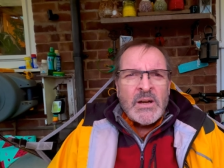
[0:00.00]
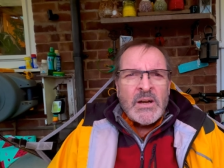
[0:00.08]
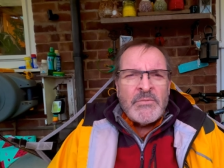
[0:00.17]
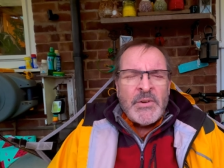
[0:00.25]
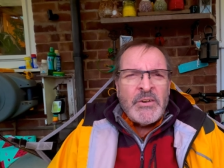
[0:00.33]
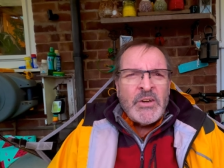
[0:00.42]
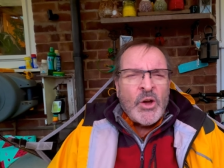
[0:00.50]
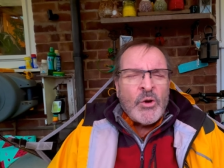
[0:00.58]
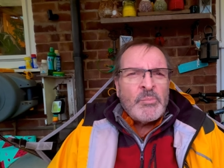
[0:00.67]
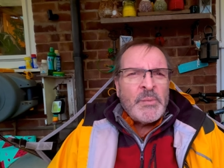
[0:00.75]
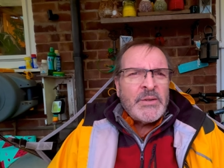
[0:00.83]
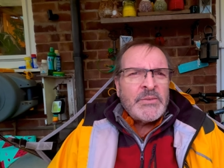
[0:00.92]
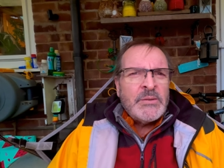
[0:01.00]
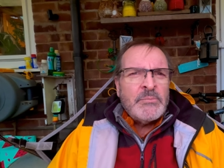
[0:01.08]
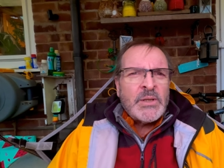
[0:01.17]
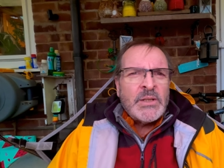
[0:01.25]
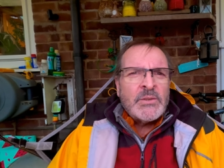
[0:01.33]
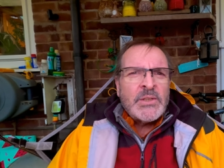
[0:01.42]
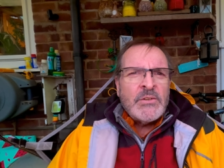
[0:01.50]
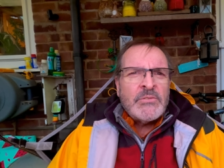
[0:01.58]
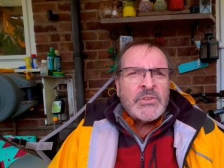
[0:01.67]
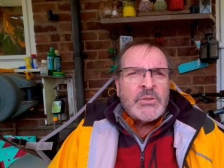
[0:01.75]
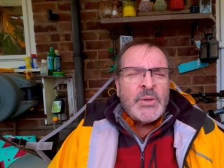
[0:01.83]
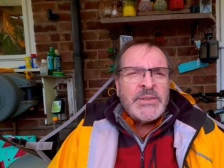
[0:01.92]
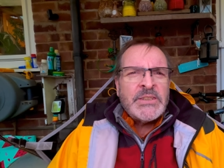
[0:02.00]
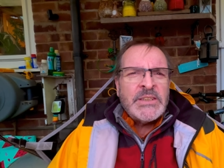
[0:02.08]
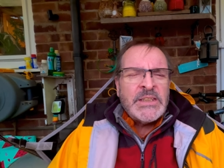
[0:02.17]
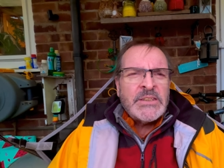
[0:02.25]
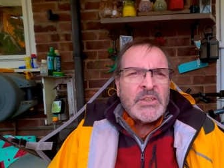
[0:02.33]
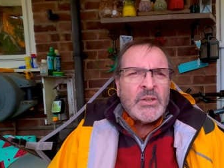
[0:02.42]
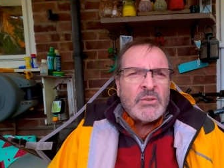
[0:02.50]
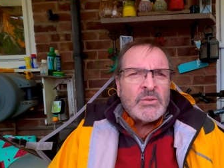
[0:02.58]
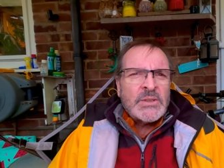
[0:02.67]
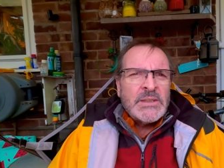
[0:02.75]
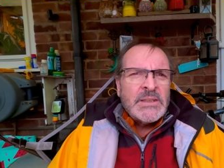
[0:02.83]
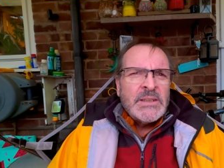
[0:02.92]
a very old mountain bike, was over 20 years old,